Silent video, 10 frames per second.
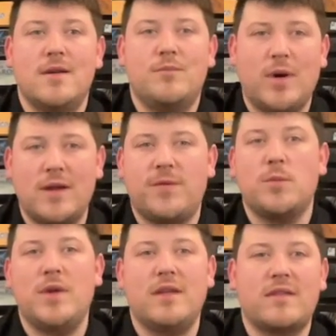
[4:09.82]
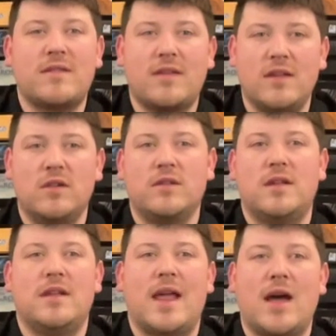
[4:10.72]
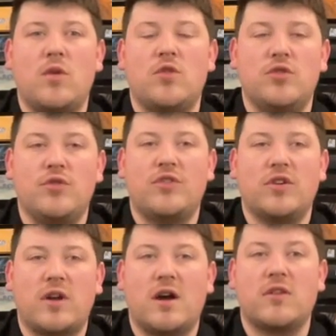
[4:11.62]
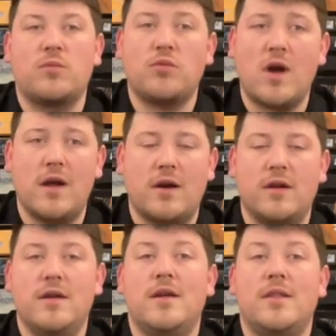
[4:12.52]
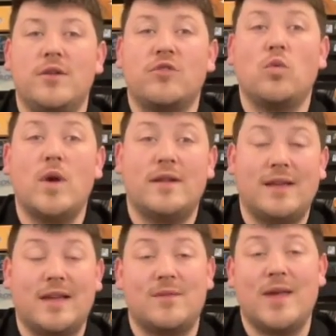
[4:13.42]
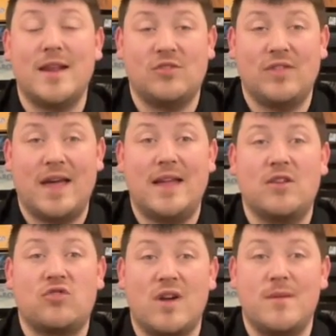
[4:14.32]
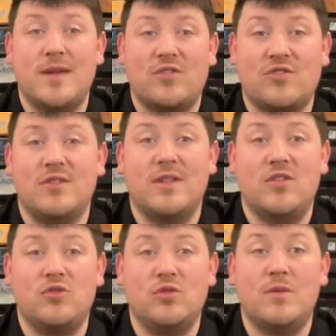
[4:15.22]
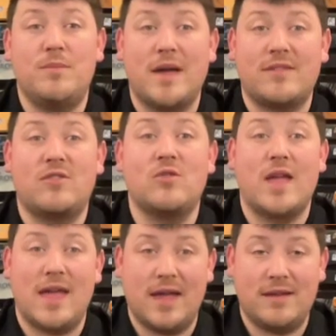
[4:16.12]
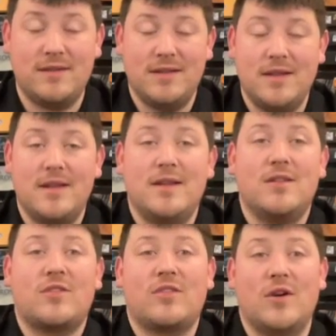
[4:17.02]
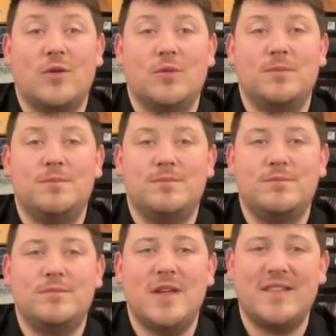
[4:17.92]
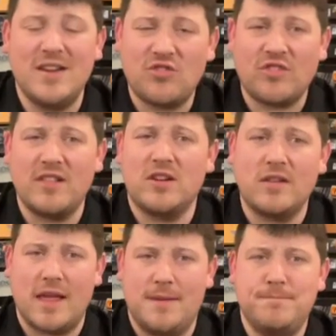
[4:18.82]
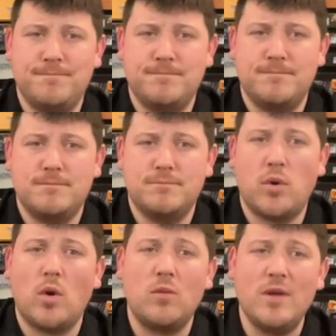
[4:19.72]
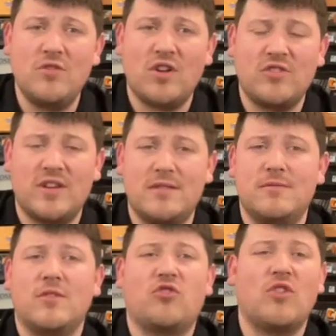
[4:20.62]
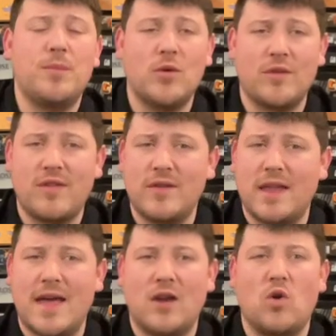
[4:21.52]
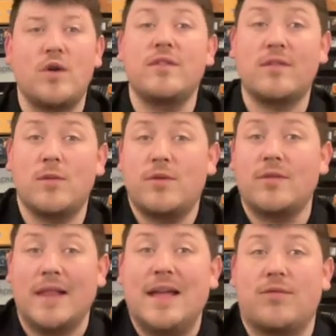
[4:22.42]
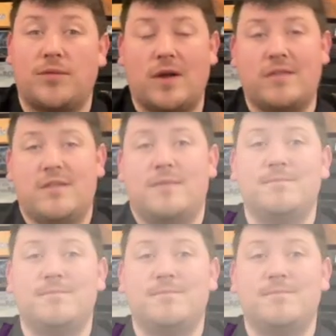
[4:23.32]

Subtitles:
but if you're being skilled in how you're using your cards prior, there's a way to take advantage of that and try to make sure that you do the best you can. So it's an interesting little game, but why don't we judge it? Let's jump into our 7 categories and see what this one lands for us.